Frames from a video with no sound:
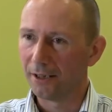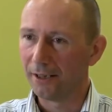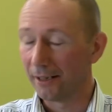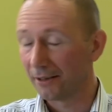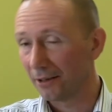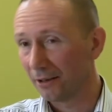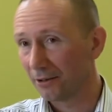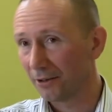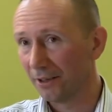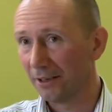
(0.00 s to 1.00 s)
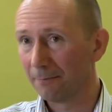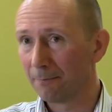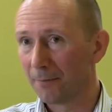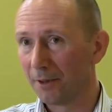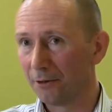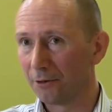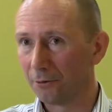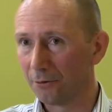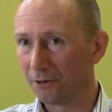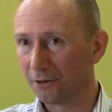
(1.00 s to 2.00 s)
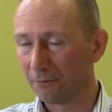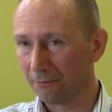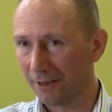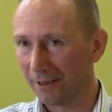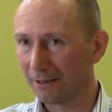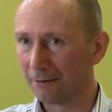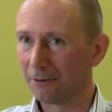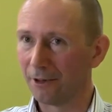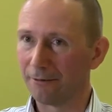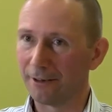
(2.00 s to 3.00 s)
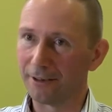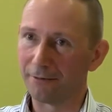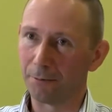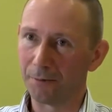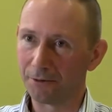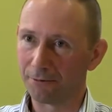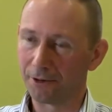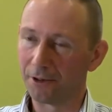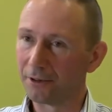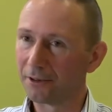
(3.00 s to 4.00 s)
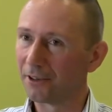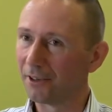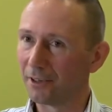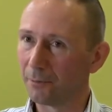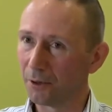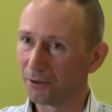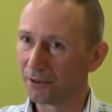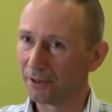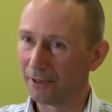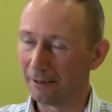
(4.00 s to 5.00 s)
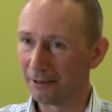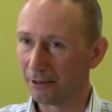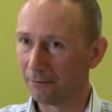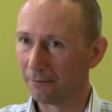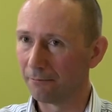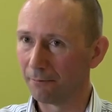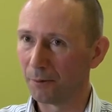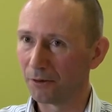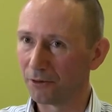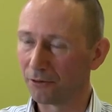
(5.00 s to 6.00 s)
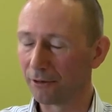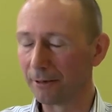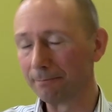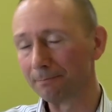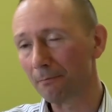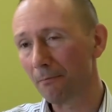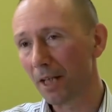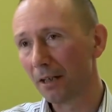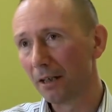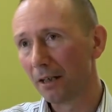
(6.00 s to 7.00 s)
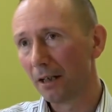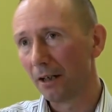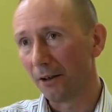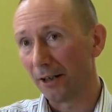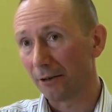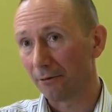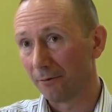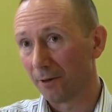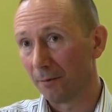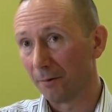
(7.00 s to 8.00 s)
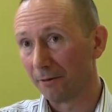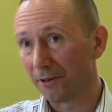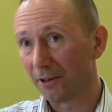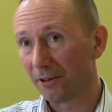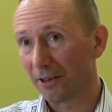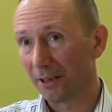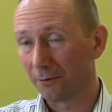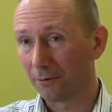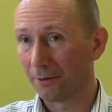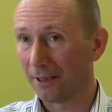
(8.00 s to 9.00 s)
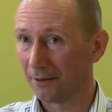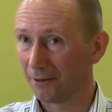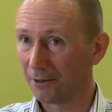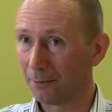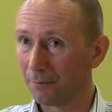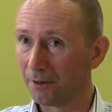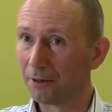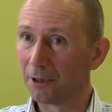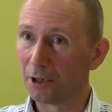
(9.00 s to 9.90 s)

ESRC, ensures that all data generated from its research is deposited in its own repository. The Natural Environment Research Council has a similar